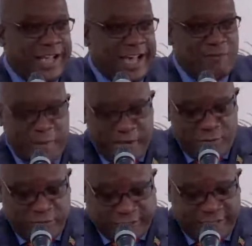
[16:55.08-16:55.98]
have
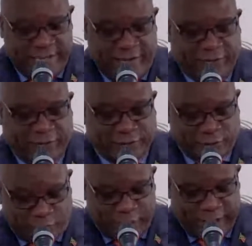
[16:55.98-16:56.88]
been received
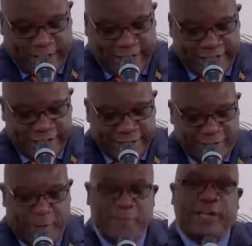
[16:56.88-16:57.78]
so far
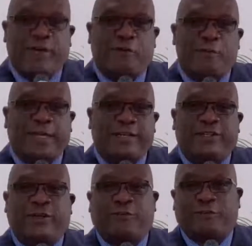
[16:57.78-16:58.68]
from the
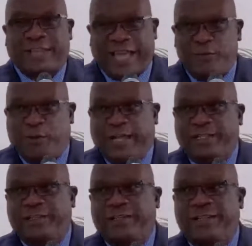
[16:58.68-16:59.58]
government of
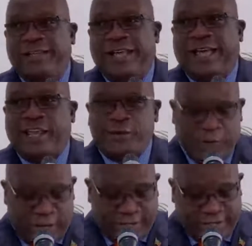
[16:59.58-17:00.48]
Taiwan. And I
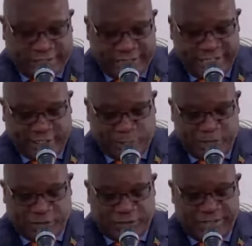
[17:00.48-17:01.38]
want to say a
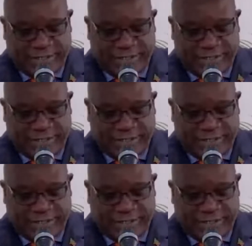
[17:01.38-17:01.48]
special